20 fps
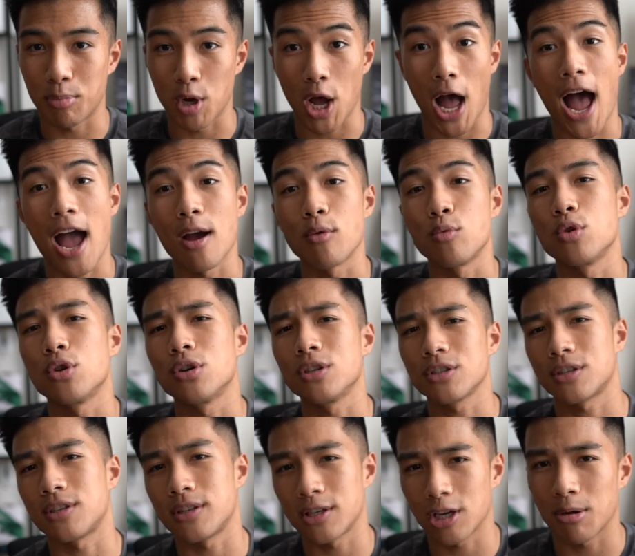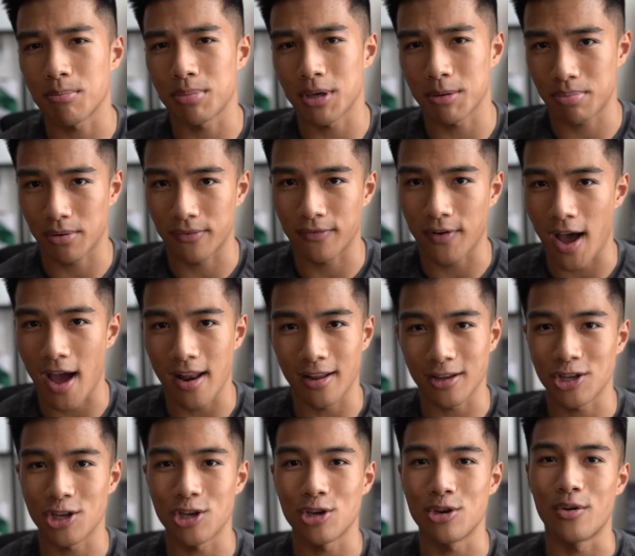but I will still be
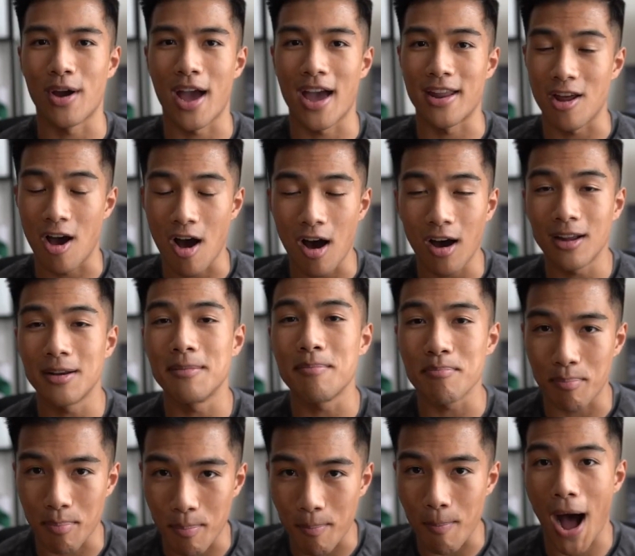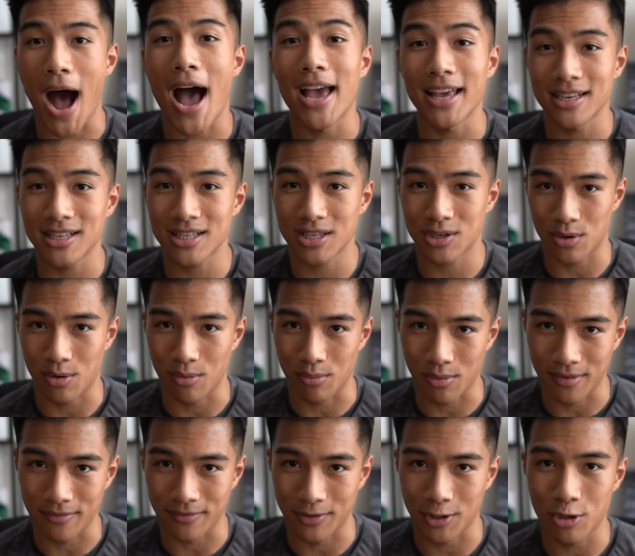providing you an unbiased
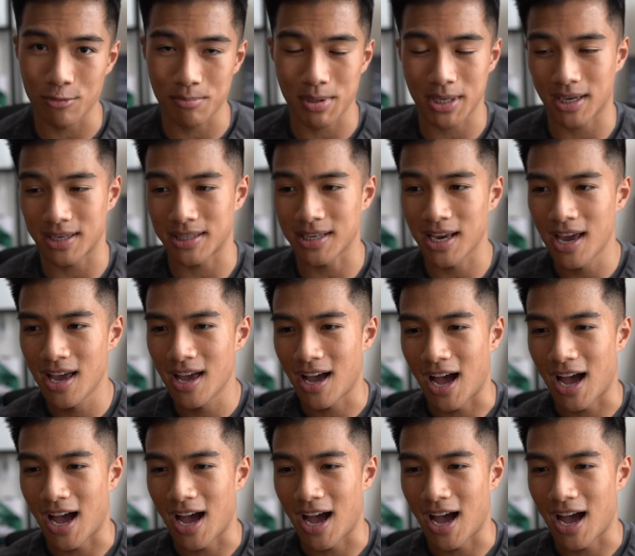review because